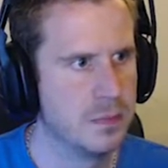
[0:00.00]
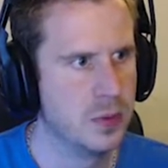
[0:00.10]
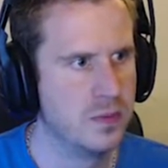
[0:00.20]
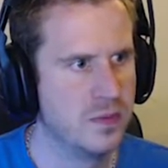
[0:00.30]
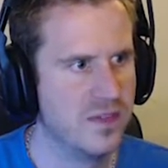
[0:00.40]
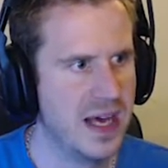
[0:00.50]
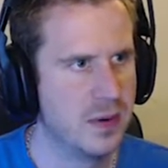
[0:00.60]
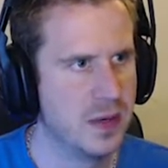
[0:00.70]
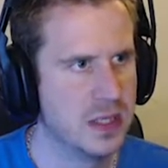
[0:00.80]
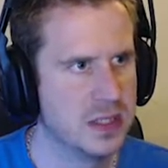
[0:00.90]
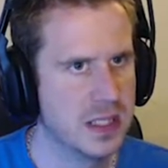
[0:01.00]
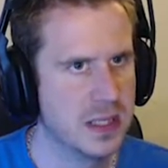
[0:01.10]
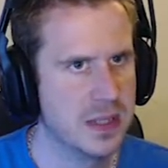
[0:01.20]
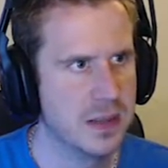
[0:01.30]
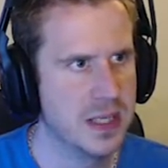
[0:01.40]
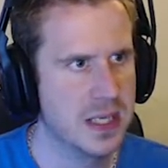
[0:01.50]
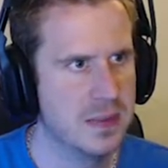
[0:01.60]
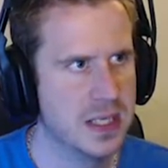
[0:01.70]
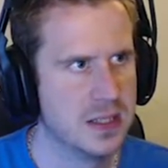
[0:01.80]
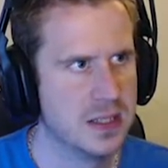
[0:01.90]
Boom, flower. Gimme, gimme,
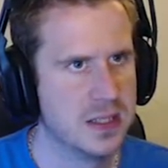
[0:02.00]
gimme.